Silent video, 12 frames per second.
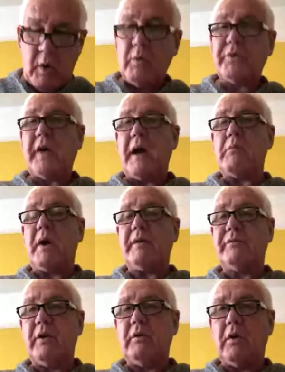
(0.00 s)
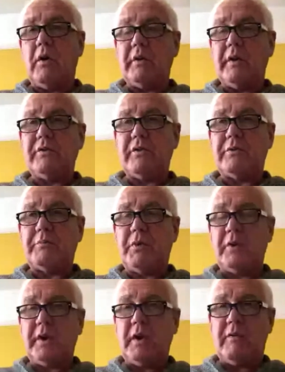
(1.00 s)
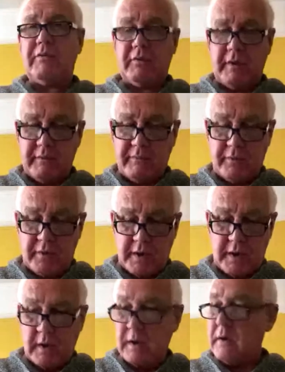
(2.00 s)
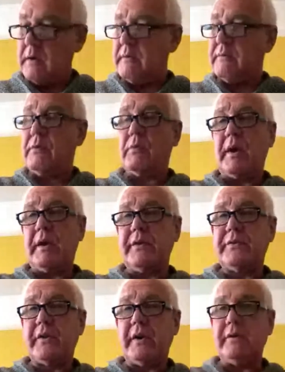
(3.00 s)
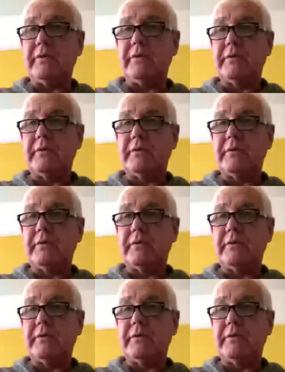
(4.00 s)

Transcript: Was that one of you lot that just put the offer in for one of the sheets?